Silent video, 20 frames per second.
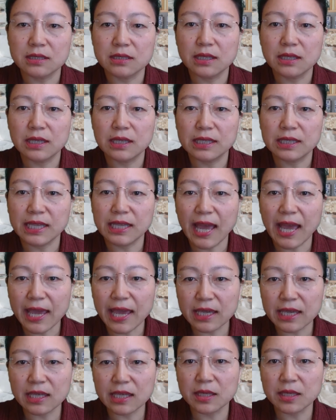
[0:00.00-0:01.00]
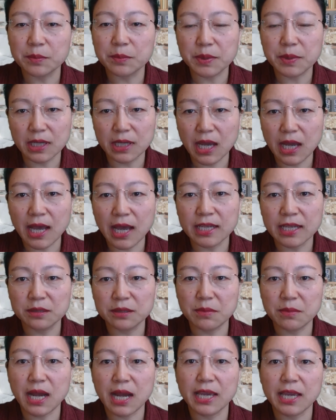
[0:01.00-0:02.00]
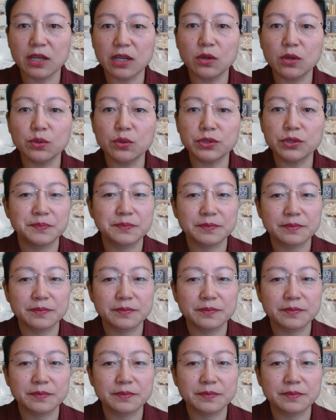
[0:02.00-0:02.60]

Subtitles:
lagging behind my audio.